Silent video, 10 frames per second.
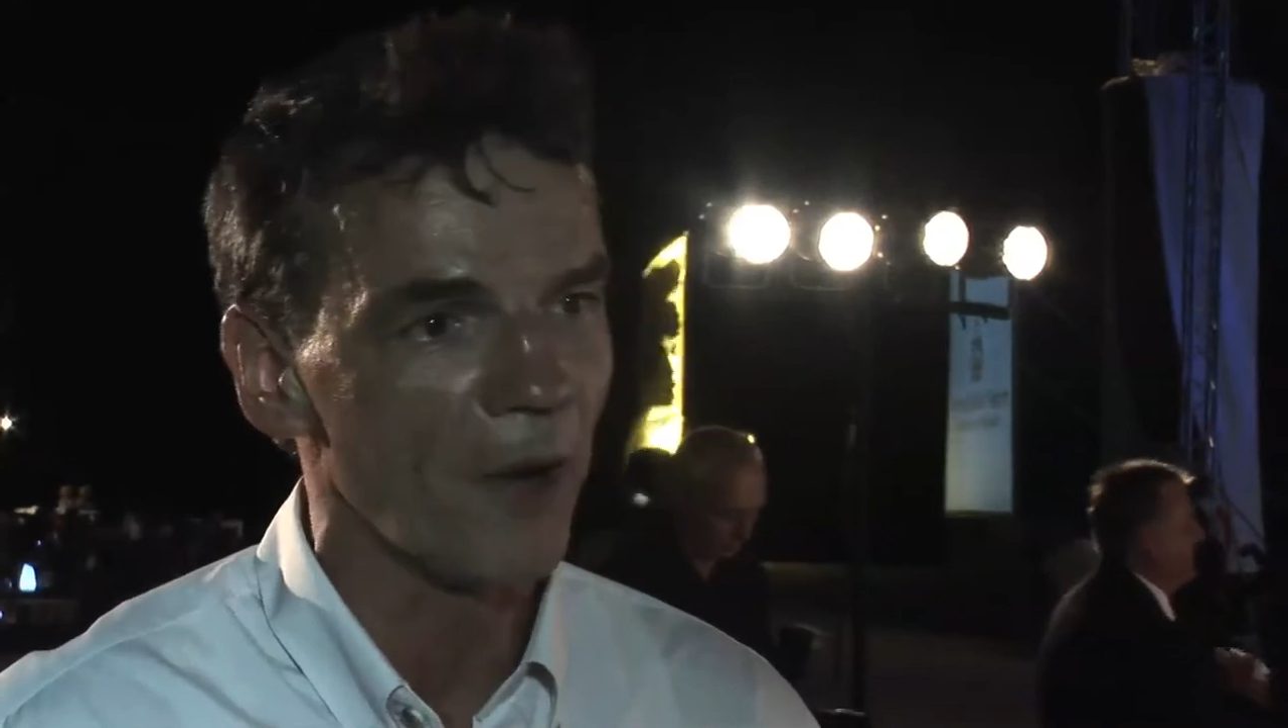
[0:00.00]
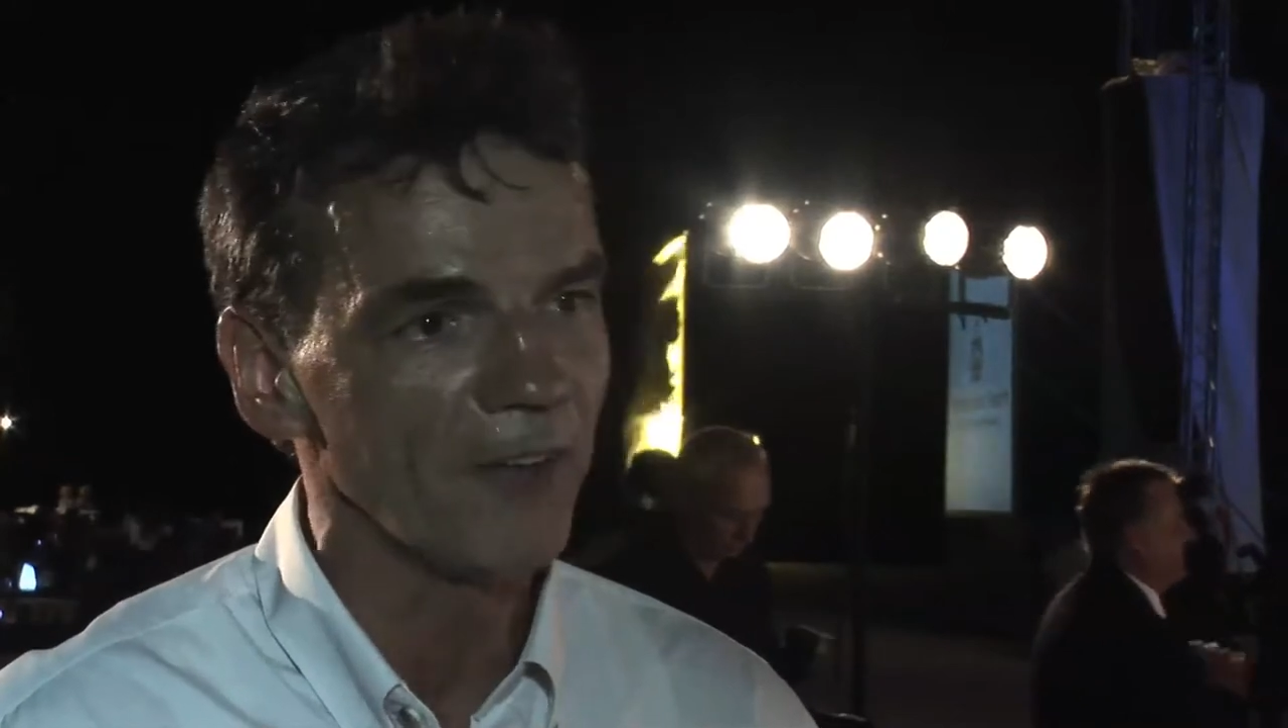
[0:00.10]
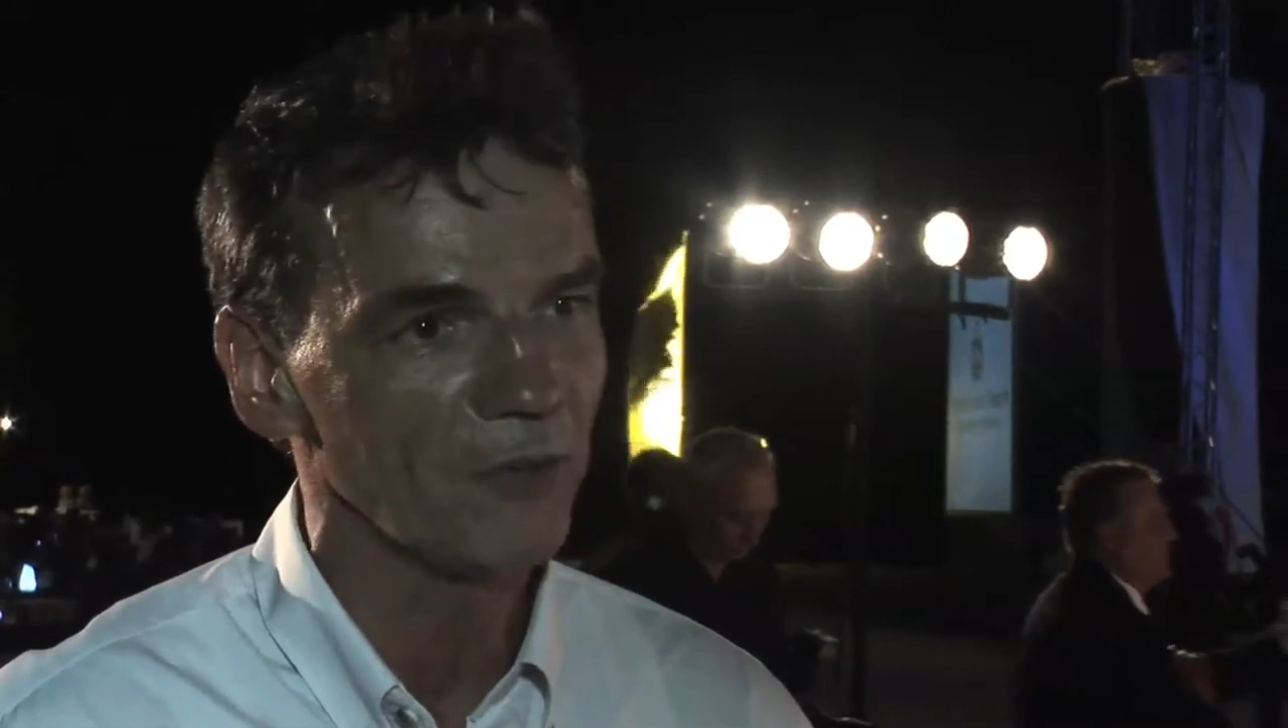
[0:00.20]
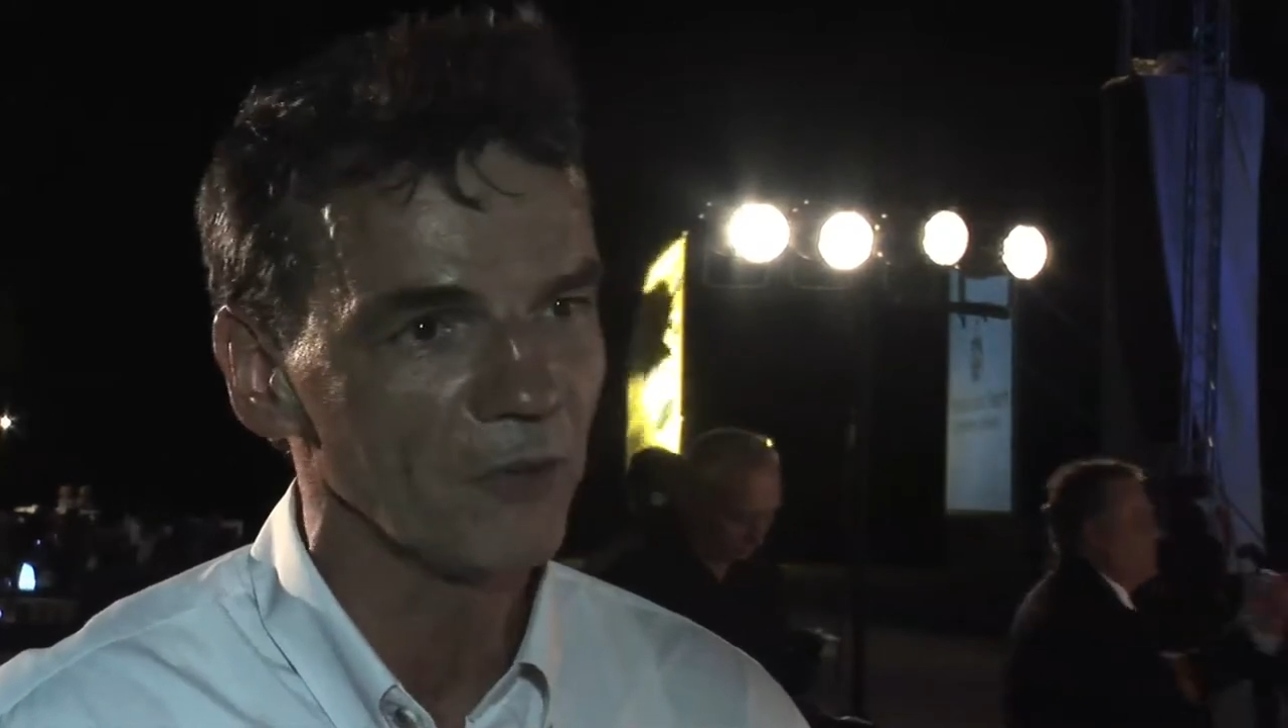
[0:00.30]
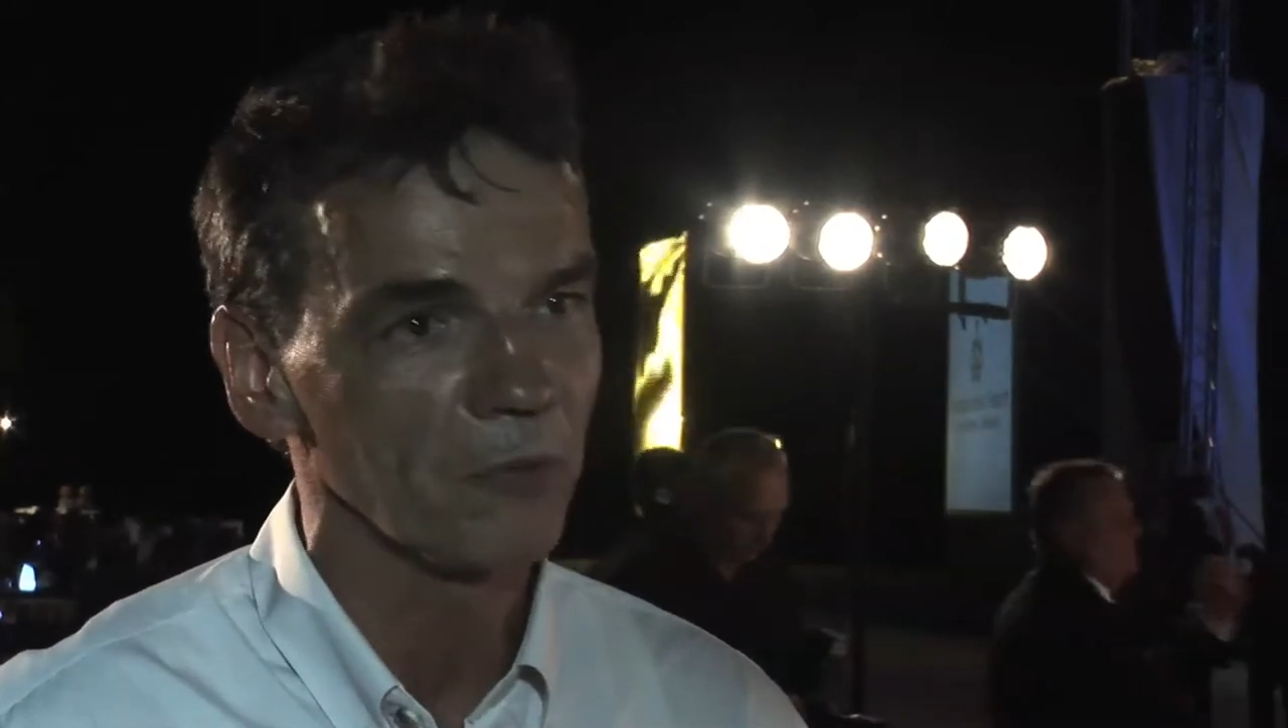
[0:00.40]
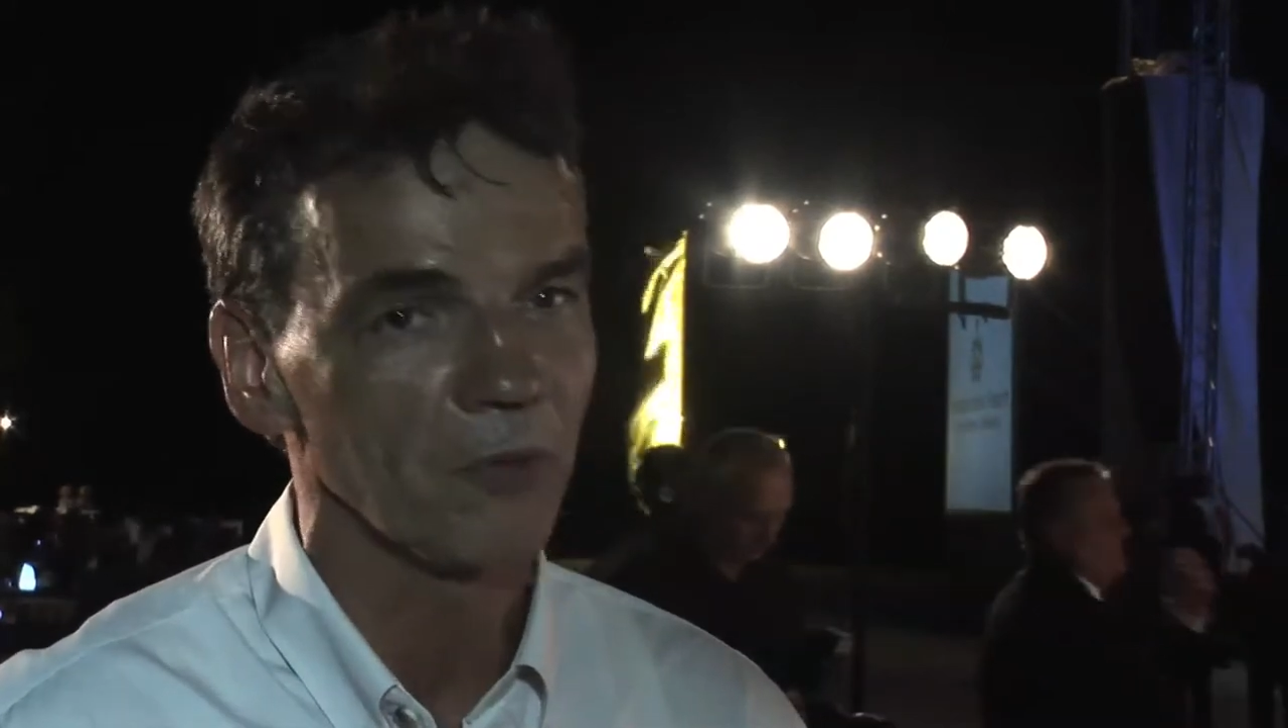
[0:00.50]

prizes